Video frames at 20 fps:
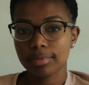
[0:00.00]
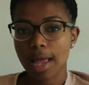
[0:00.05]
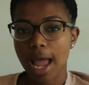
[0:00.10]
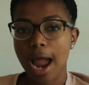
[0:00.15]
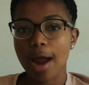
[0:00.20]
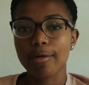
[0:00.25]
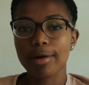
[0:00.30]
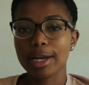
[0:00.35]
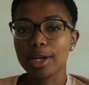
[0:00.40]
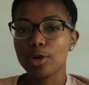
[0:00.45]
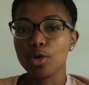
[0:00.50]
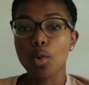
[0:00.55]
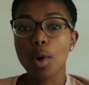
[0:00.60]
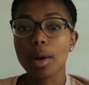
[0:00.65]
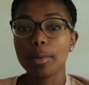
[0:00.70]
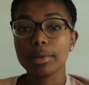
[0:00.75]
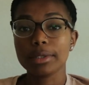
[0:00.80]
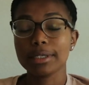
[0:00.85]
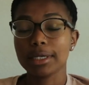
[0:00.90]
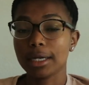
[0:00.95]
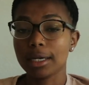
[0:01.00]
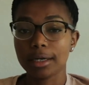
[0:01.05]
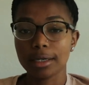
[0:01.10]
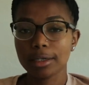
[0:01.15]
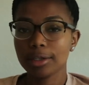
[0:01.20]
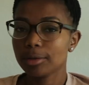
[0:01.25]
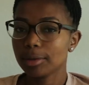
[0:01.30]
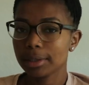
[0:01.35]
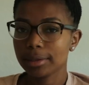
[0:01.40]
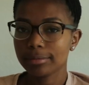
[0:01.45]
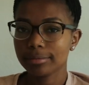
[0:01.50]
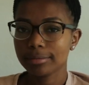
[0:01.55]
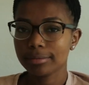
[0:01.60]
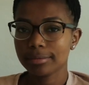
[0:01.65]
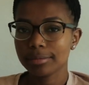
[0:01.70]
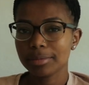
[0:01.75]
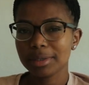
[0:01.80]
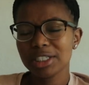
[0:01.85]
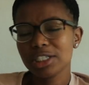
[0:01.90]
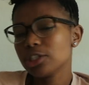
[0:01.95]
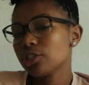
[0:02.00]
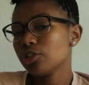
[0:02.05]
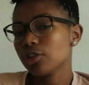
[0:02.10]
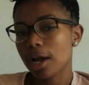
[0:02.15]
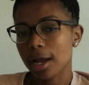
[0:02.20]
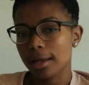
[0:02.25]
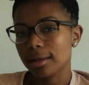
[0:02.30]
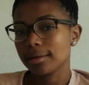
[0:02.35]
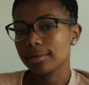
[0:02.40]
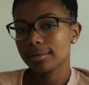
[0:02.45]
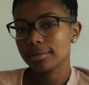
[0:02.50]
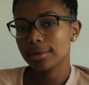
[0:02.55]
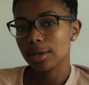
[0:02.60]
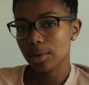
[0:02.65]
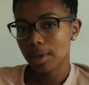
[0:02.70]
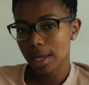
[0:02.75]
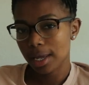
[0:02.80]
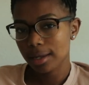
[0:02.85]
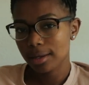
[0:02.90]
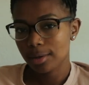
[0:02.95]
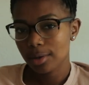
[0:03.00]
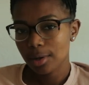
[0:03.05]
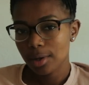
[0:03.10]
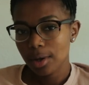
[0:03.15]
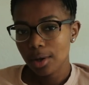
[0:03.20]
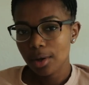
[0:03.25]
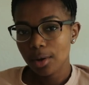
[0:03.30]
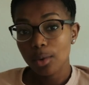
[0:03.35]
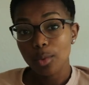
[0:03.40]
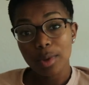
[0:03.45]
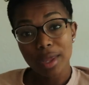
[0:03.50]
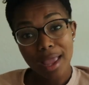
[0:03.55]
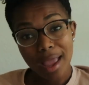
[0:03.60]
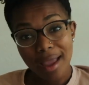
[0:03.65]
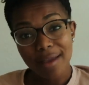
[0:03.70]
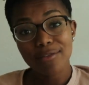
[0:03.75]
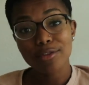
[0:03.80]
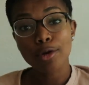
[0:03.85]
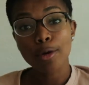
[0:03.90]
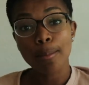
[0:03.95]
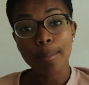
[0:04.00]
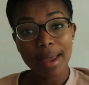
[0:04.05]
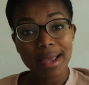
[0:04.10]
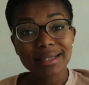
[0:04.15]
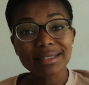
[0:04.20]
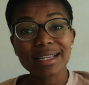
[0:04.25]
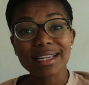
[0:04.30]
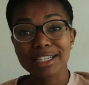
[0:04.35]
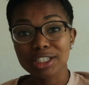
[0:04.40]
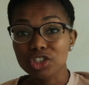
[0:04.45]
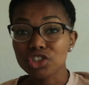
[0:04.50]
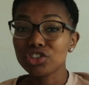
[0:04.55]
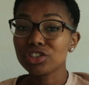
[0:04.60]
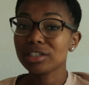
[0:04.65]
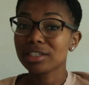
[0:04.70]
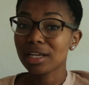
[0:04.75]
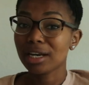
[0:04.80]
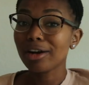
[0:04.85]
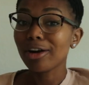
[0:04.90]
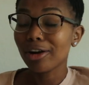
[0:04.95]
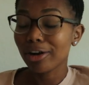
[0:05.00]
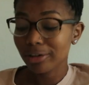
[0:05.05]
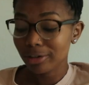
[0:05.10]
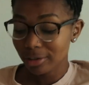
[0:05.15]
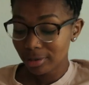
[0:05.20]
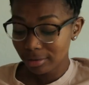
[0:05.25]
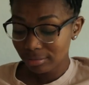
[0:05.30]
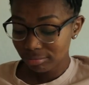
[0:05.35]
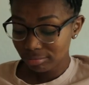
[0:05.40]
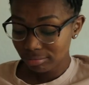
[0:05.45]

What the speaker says: I already knew I wasn't going to do it. But just try, okay? We have your best interests at heart.